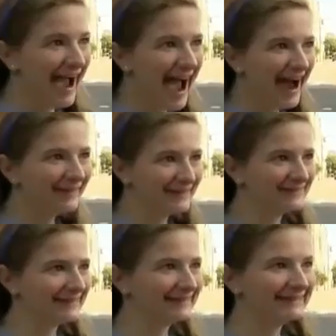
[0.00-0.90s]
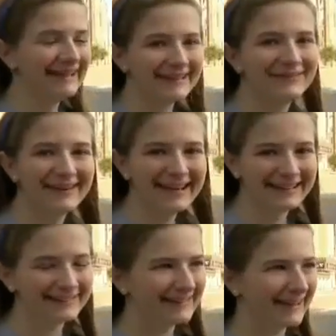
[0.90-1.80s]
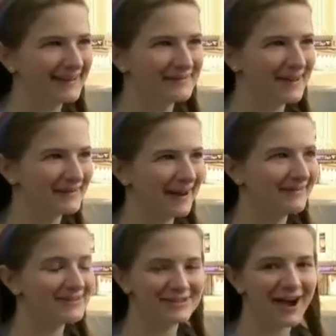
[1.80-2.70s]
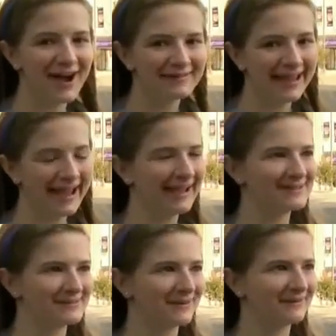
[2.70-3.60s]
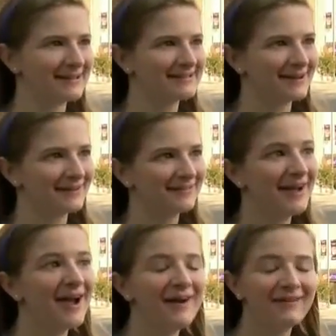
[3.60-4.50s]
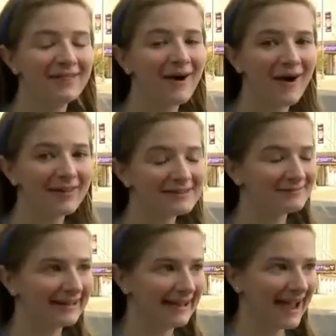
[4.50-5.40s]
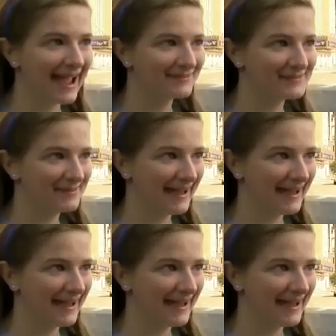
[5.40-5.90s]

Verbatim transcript: how I'm going to live and like be able to have a job and support myself with all this money I have to